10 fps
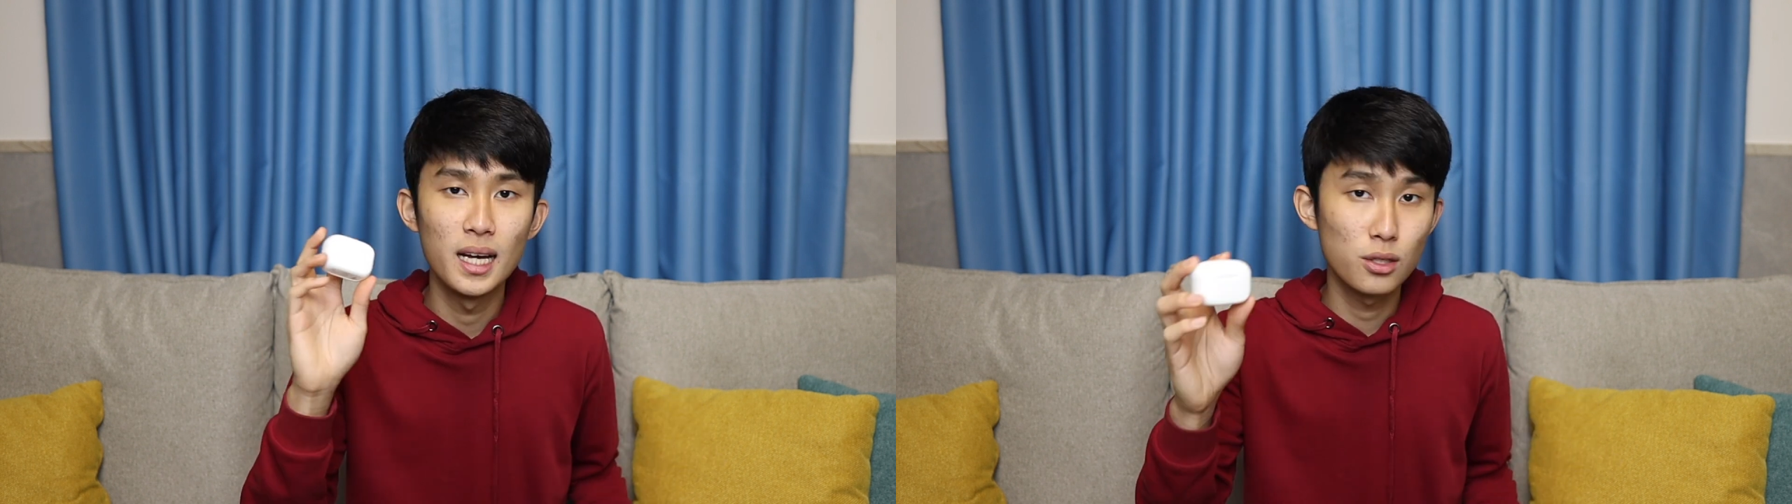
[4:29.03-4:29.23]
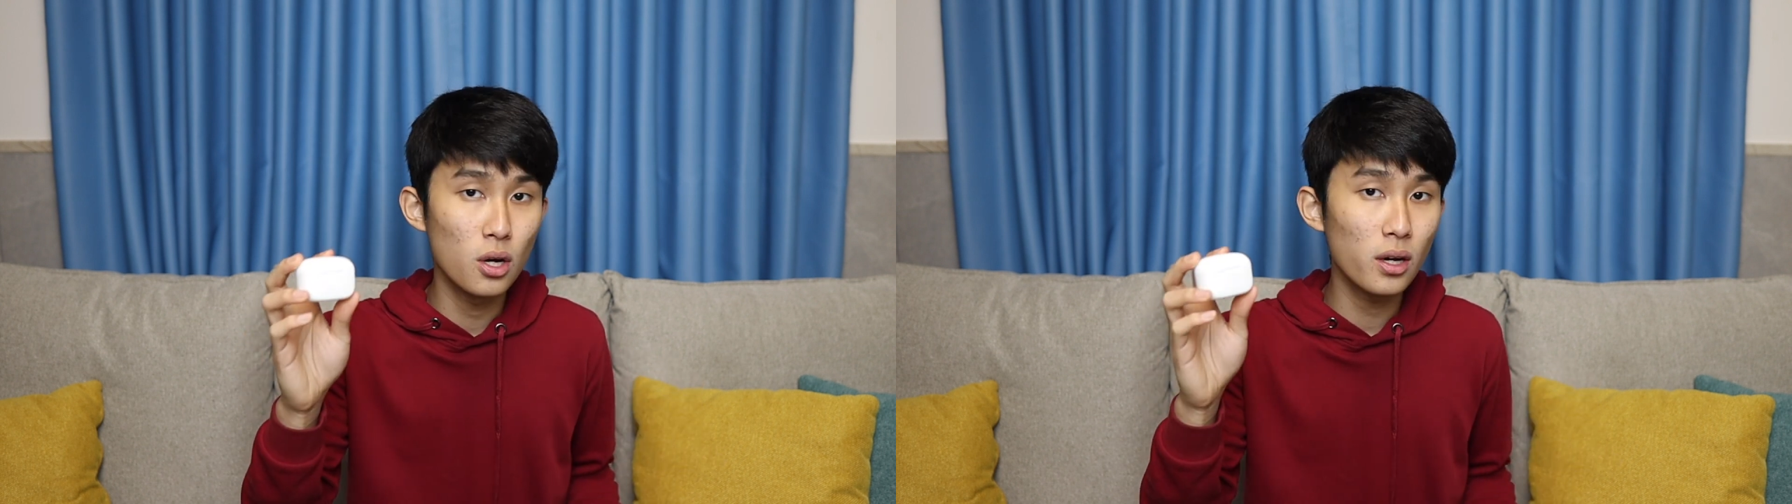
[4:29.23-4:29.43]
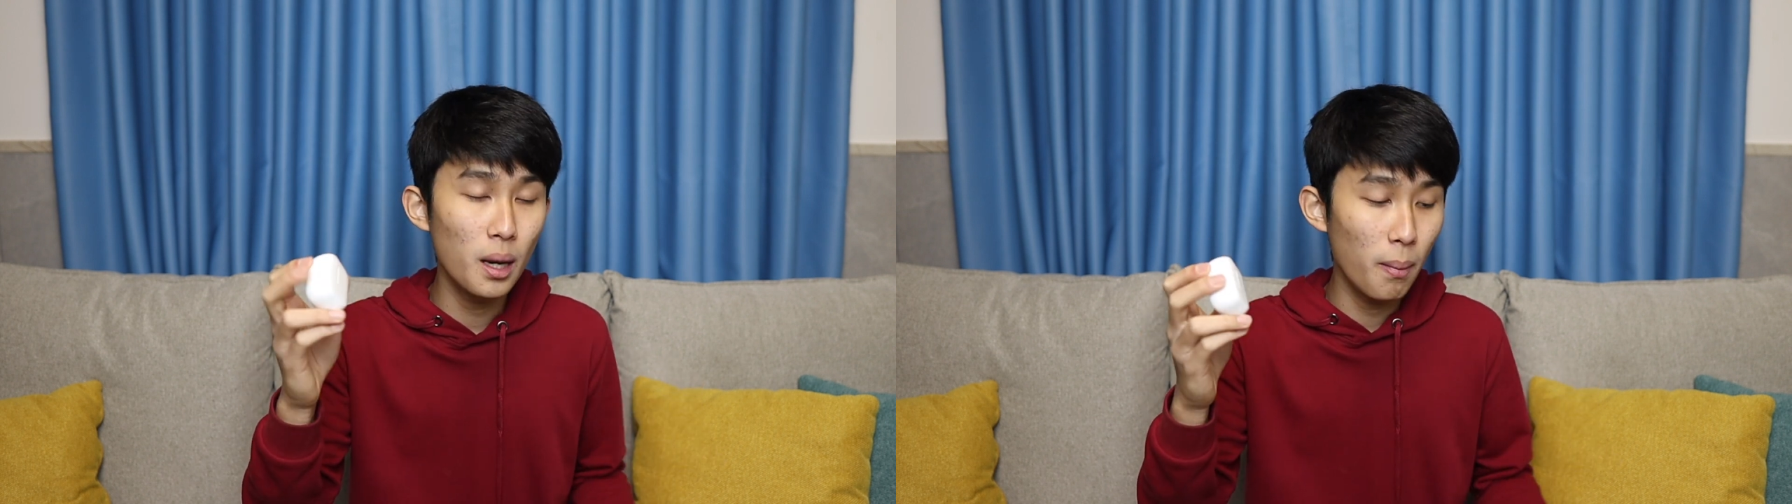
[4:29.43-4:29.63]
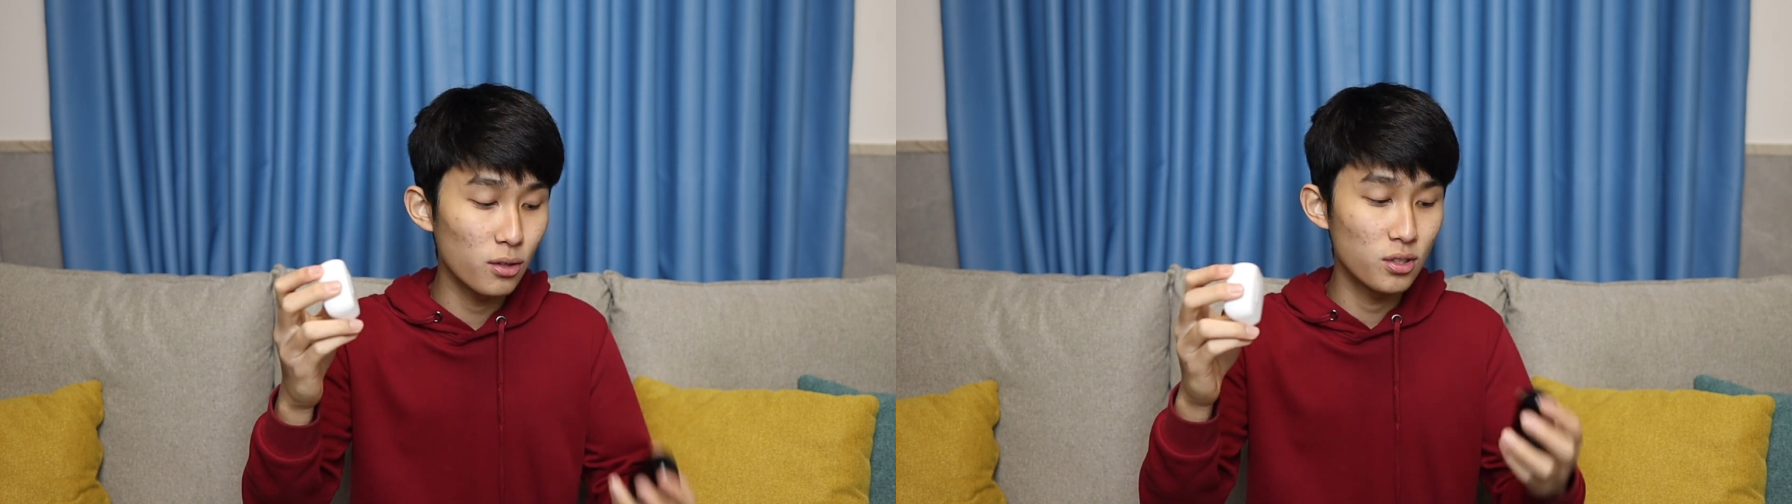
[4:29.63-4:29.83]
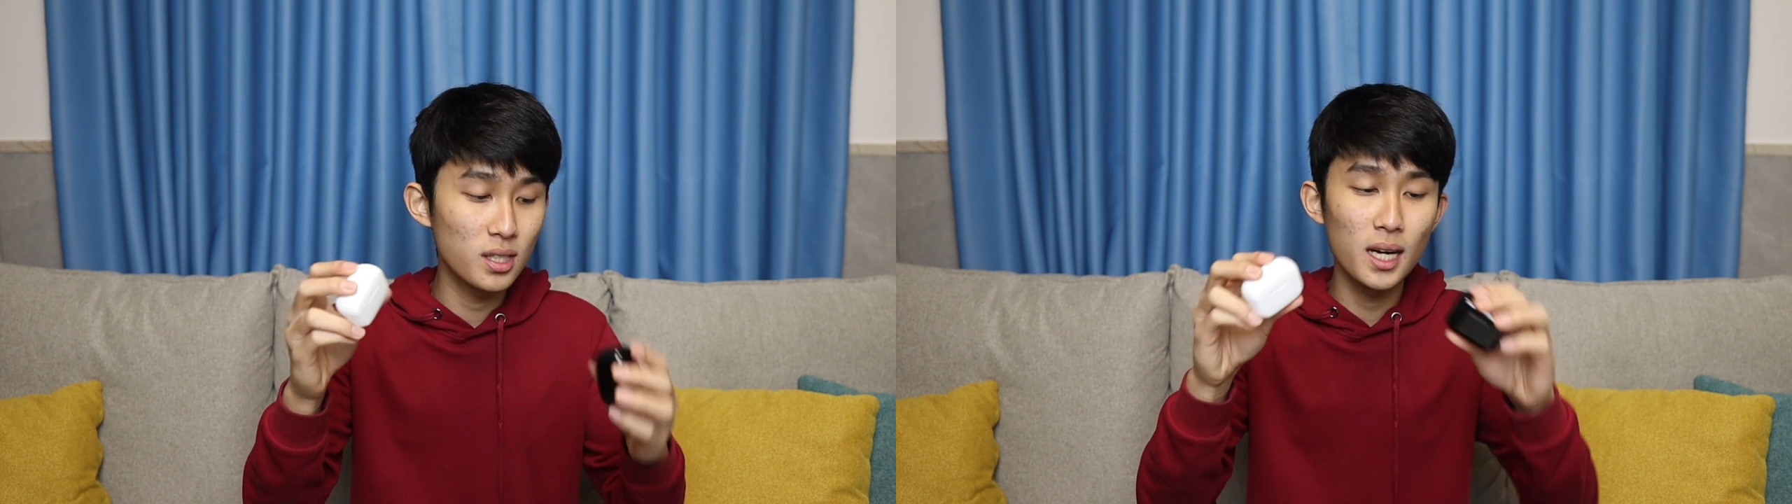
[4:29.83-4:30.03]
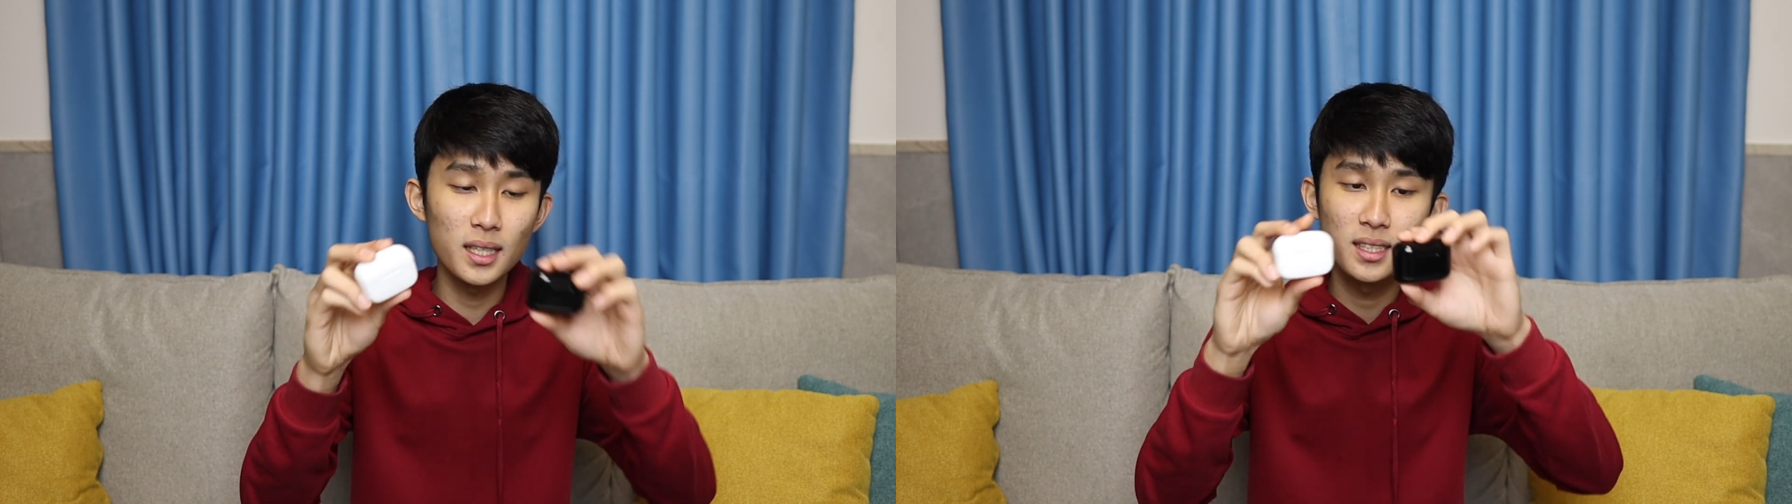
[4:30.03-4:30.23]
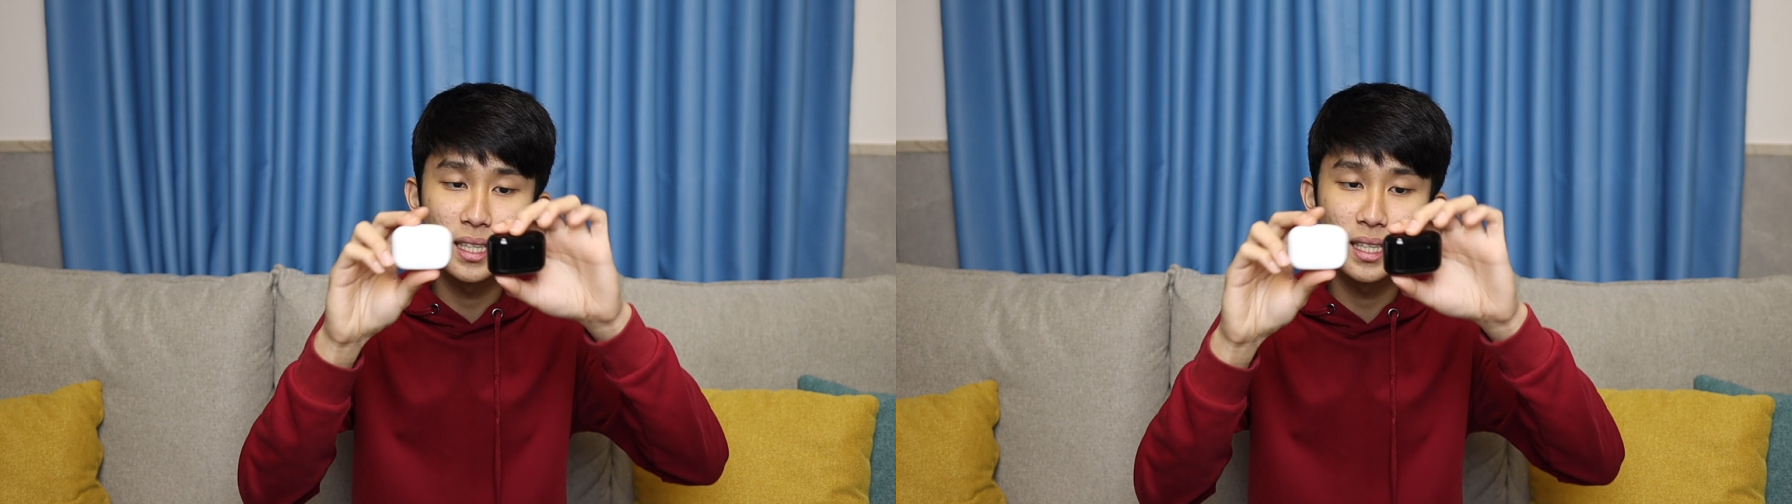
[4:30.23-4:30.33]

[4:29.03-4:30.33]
And talking about size,